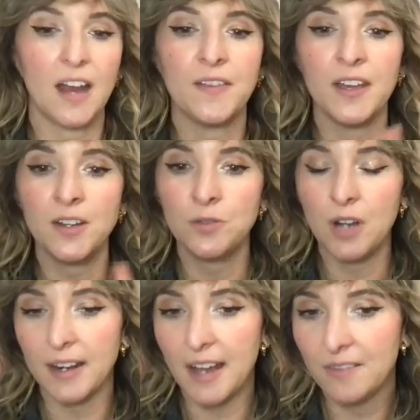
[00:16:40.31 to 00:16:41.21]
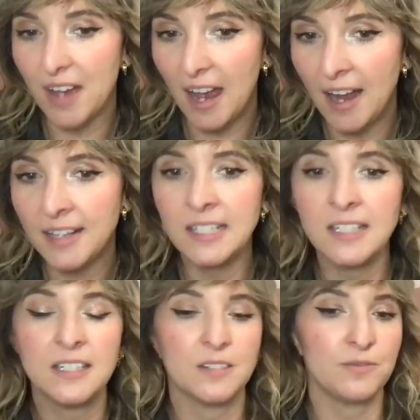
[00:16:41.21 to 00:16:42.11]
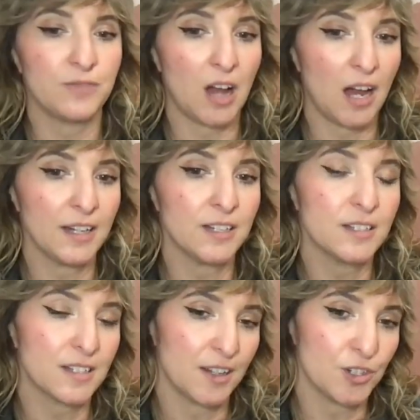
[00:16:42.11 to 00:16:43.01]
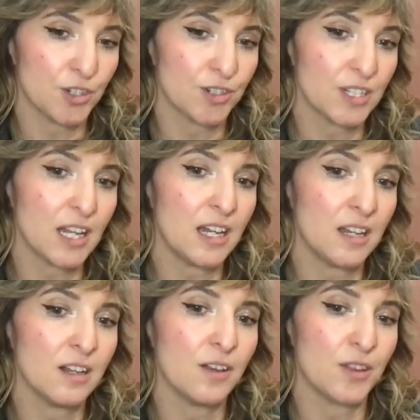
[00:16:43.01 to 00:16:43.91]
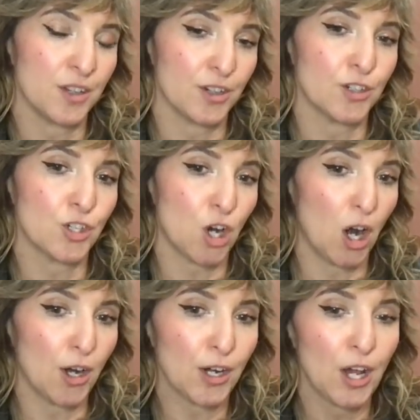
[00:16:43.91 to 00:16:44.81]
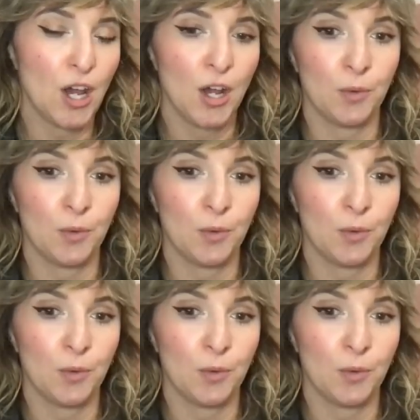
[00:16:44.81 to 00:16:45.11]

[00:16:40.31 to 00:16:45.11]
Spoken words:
and they do not have any defined centers in their chart,